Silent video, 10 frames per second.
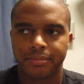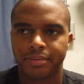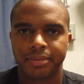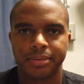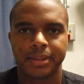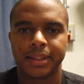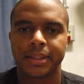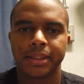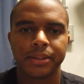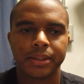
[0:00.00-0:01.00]

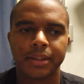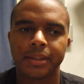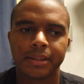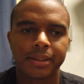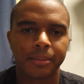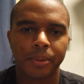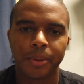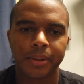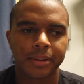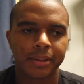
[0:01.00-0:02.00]
600 something
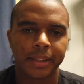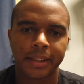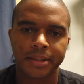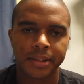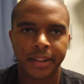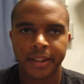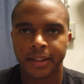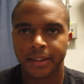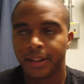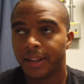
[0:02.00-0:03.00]
horses on the engine
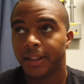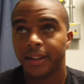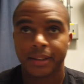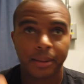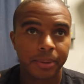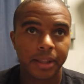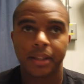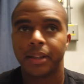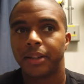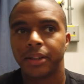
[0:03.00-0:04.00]
dyno. So I'm
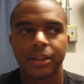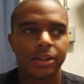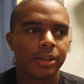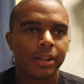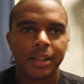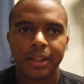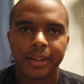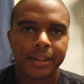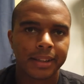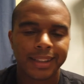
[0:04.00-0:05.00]
thinking,
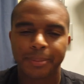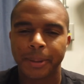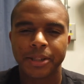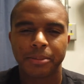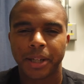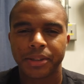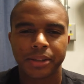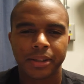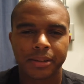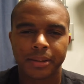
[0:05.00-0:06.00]
especially in my
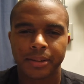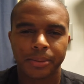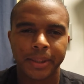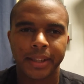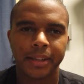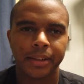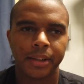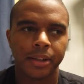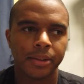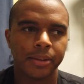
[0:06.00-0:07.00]
truck, because the way,
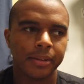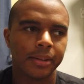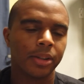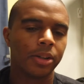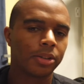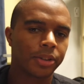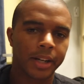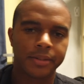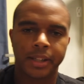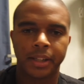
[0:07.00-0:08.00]
long
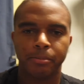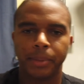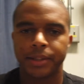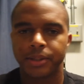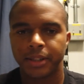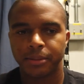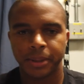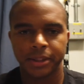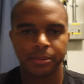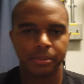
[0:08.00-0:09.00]
drive shaft, big
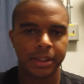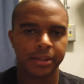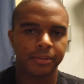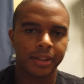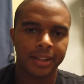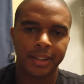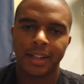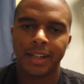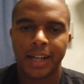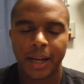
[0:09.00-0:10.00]
transmission, big converter,
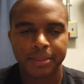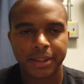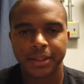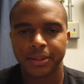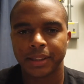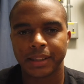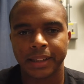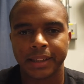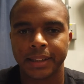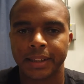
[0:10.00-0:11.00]
I'm still thinking
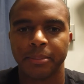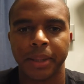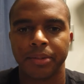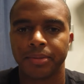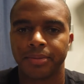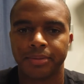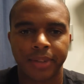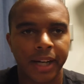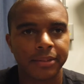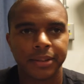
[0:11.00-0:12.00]
that thing can make
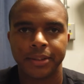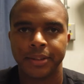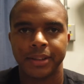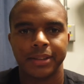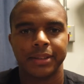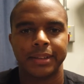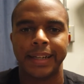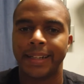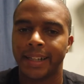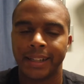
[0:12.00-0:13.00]
500
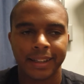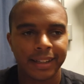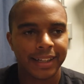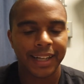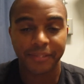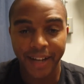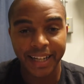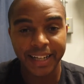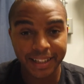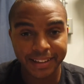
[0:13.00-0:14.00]
NA. If I
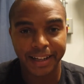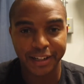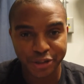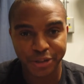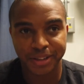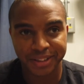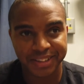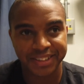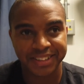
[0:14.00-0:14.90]
can get that truck